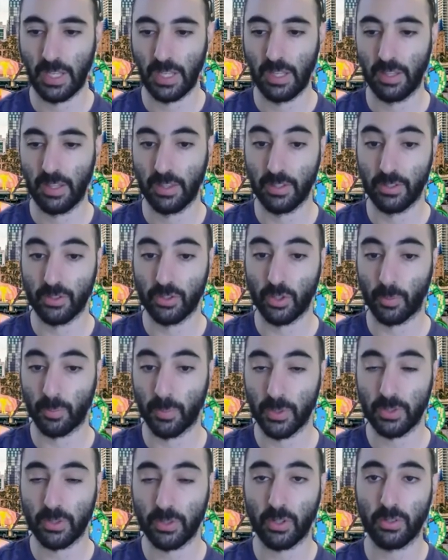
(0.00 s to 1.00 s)
This is John
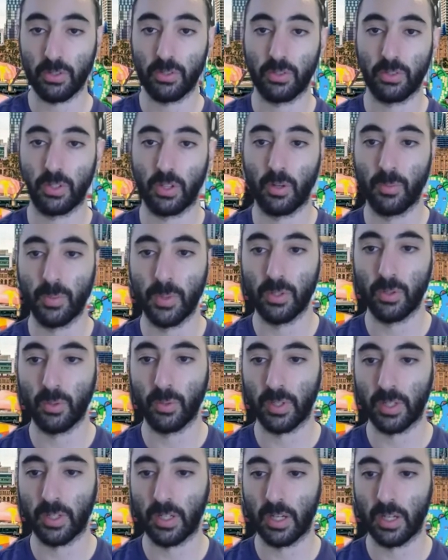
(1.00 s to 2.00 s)
Missikos. I'll be
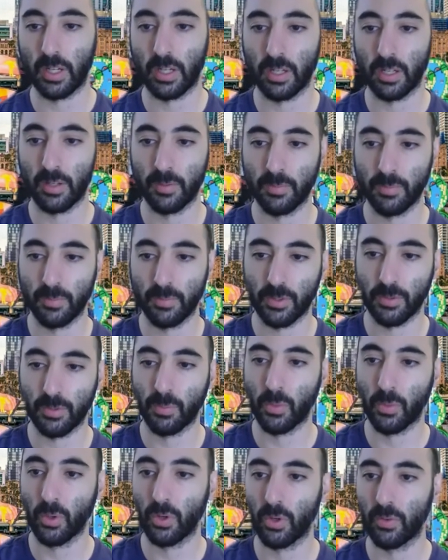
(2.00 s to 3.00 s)
doing um, some
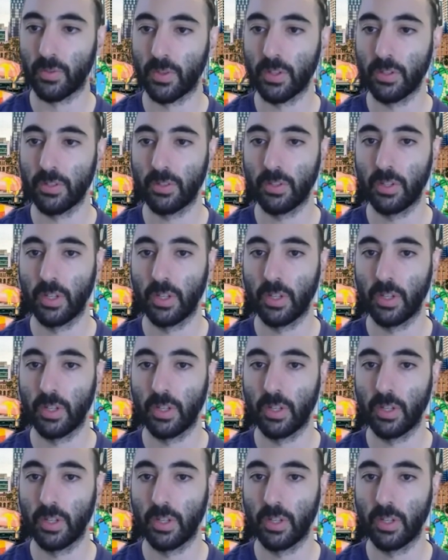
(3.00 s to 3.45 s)
more of this